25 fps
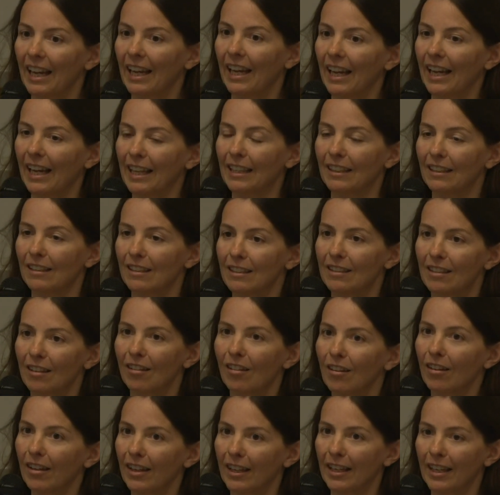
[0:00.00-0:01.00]
And
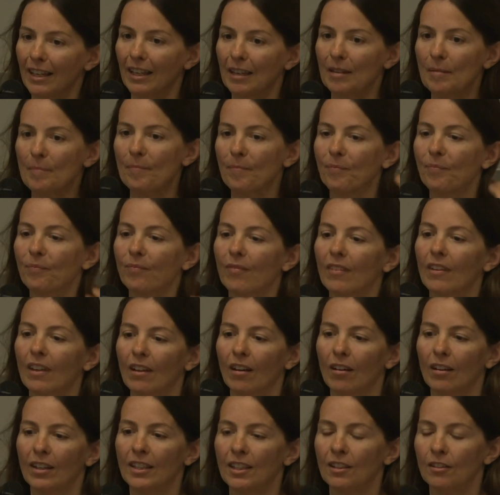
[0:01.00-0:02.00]
I
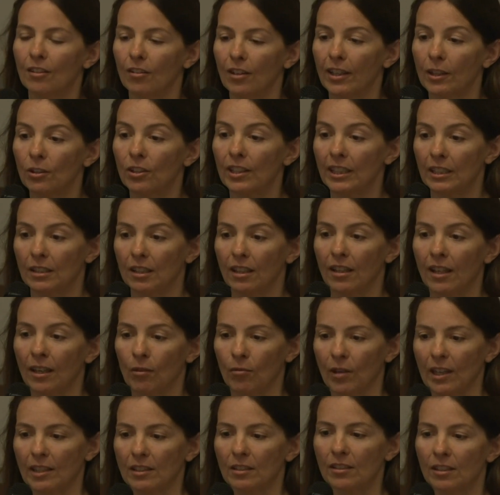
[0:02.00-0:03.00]
got into
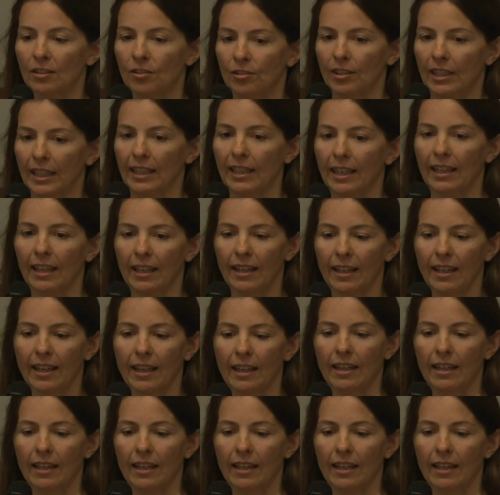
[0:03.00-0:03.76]
ayahuasca drinking,